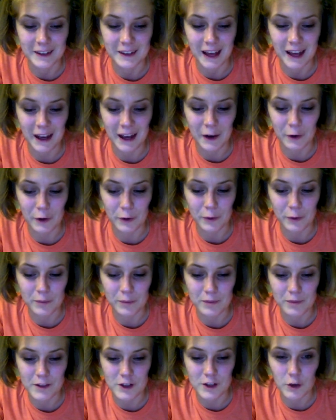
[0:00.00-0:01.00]
How
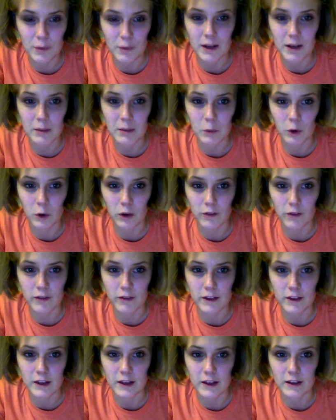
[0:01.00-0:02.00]
so many more of
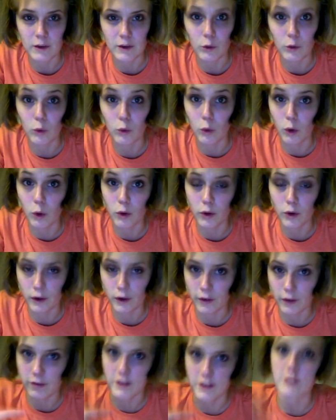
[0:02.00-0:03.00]
the ro
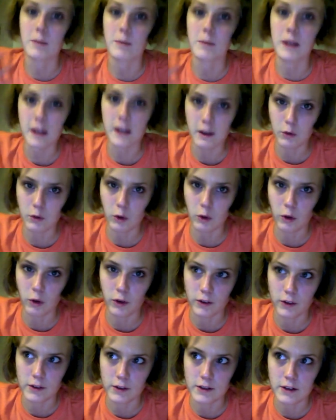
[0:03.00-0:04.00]
of the speaking
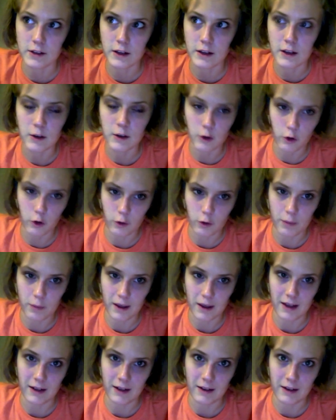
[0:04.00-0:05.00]
roles go to
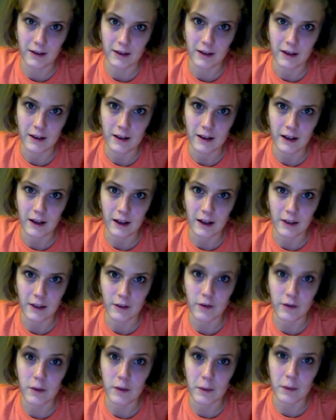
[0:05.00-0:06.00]
men, and the
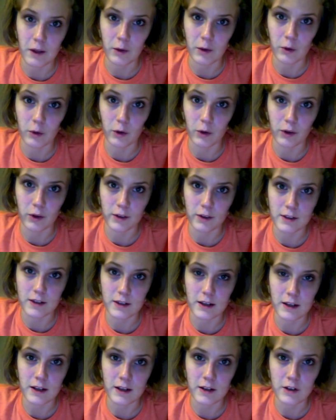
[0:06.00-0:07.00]
female roles
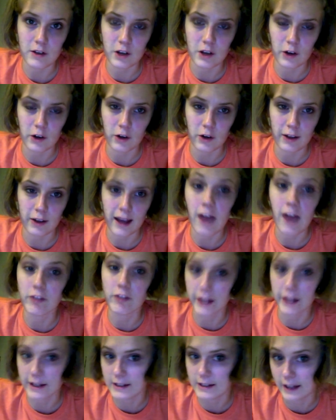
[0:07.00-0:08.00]
generally have
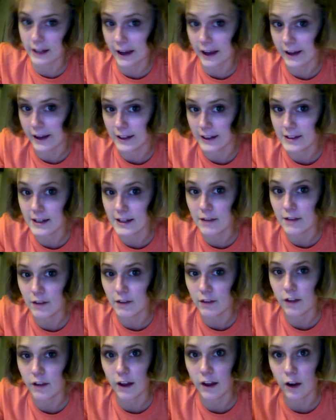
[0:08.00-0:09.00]
less lines, even
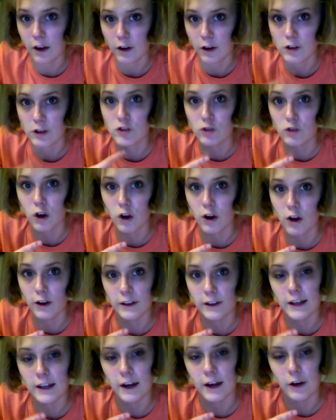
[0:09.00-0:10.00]
if they are strong
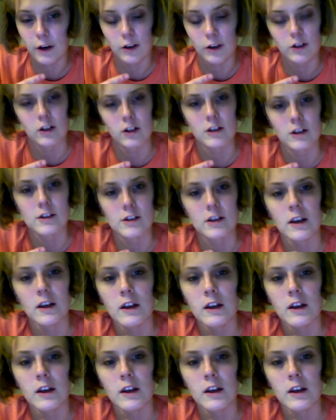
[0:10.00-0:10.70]
characters.